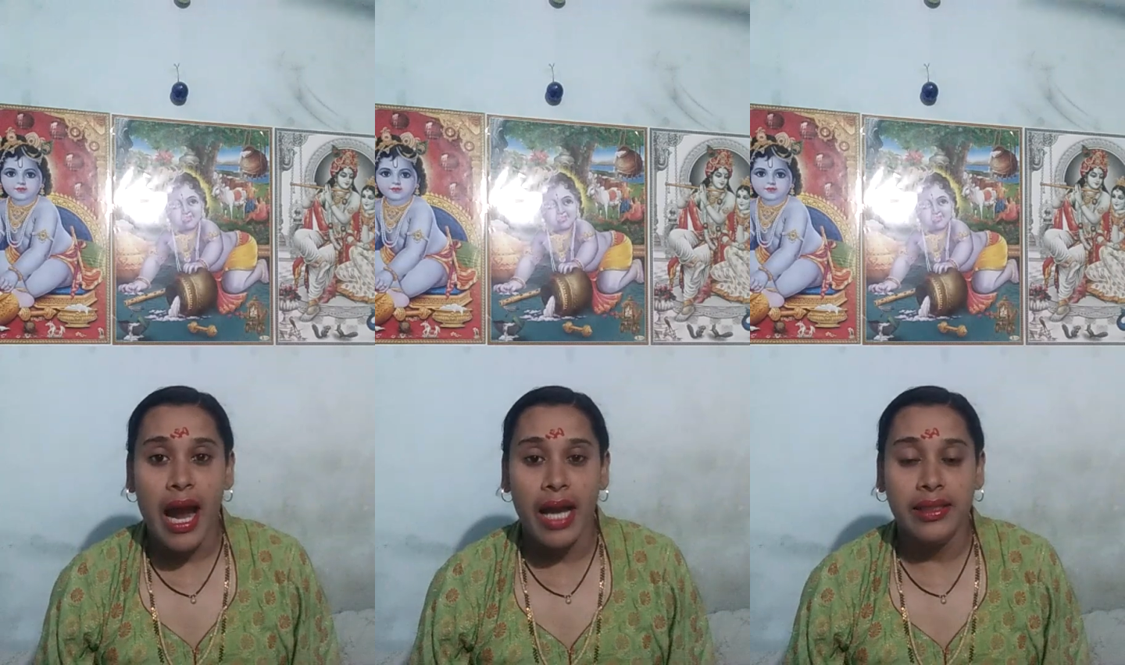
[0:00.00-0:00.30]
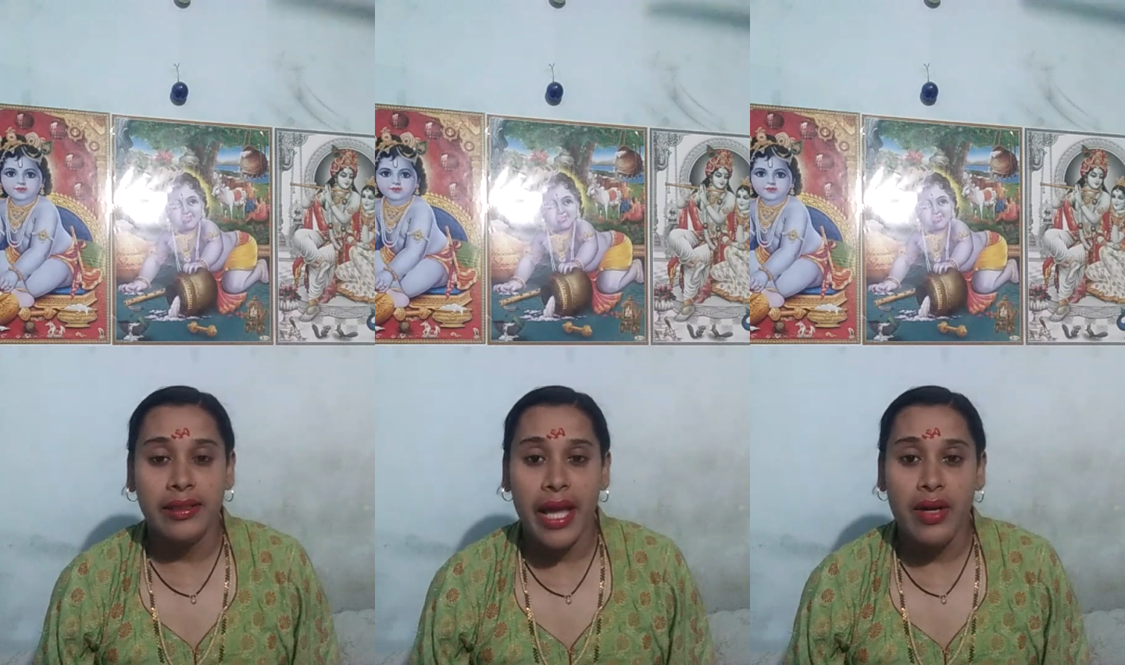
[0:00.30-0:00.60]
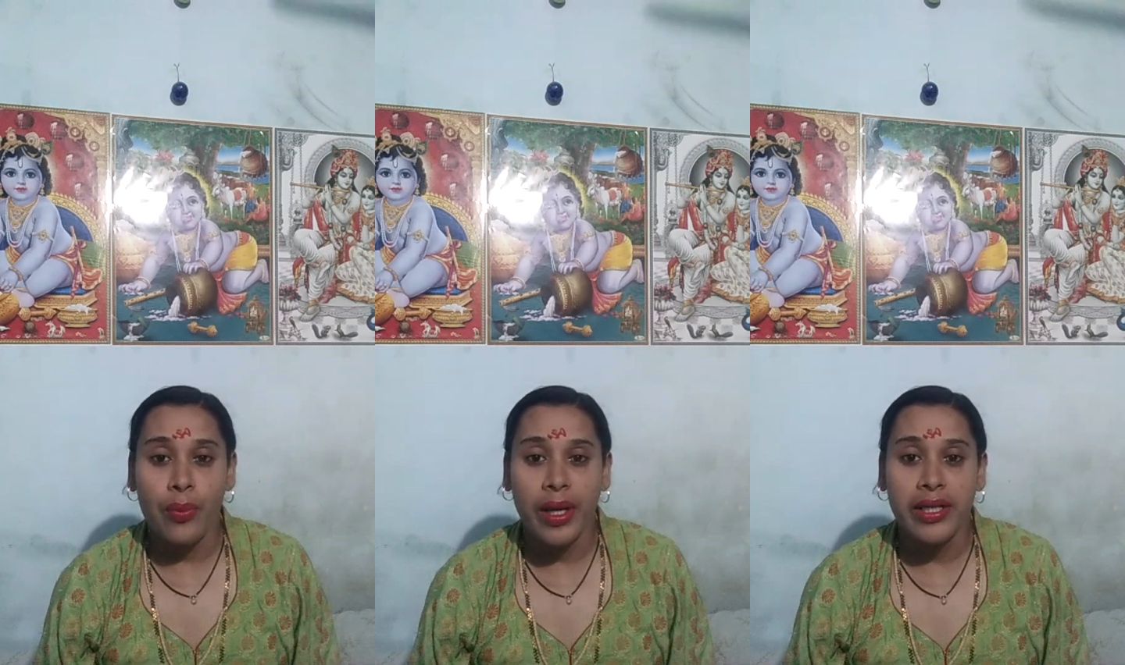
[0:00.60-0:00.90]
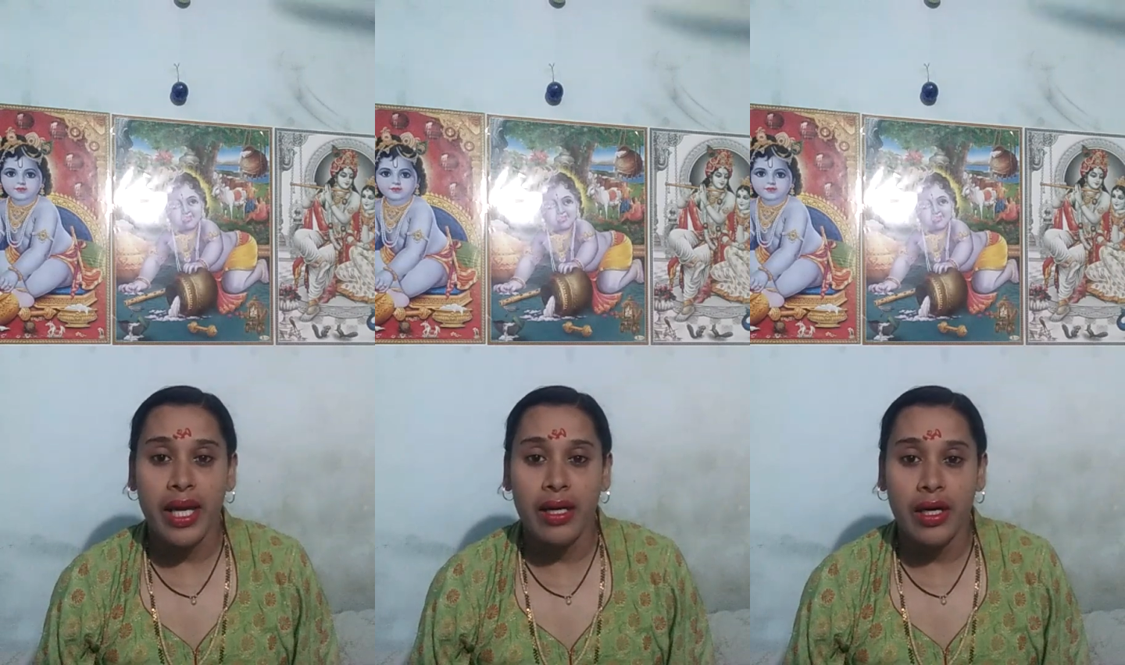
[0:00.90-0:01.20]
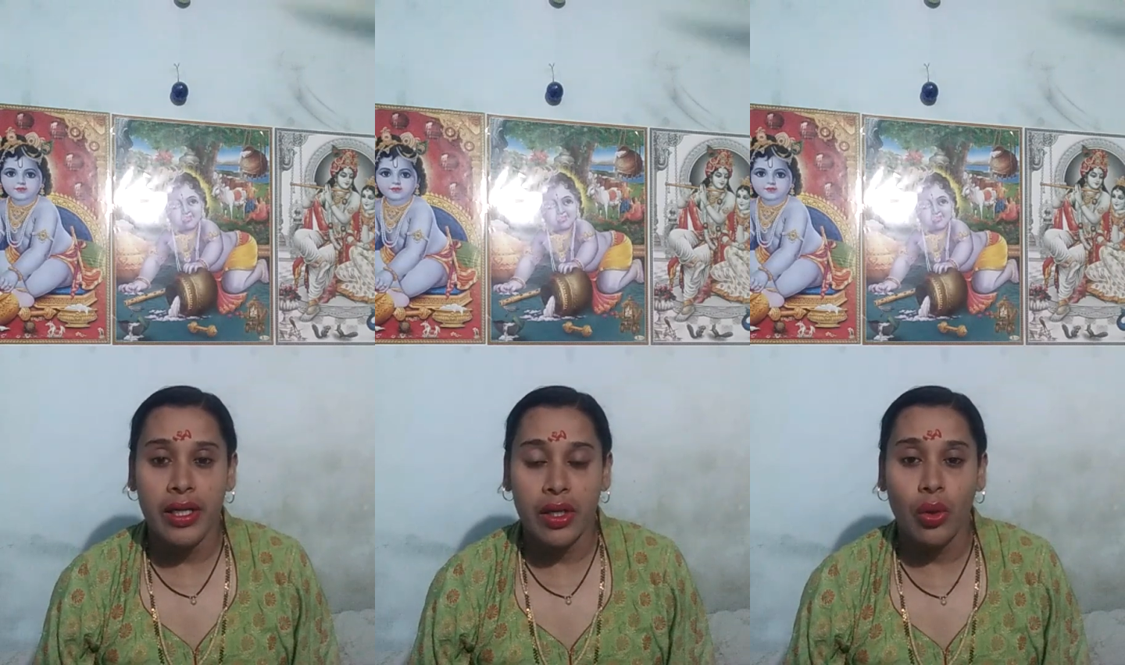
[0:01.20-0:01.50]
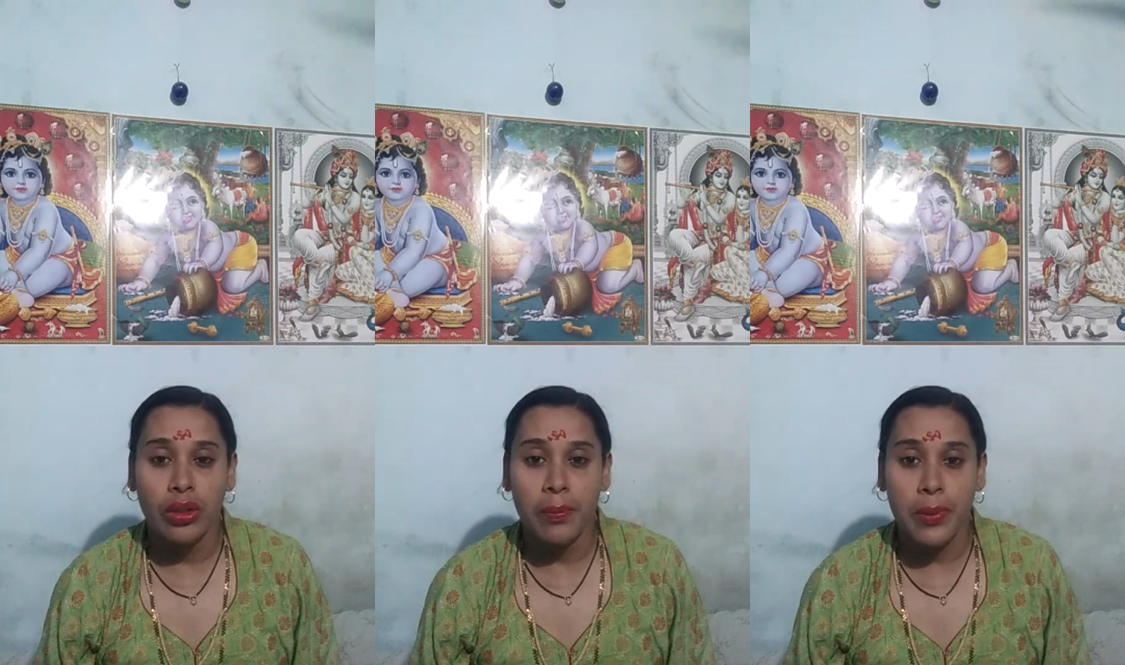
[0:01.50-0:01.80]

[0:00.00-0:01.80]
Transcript: and then one can undergo the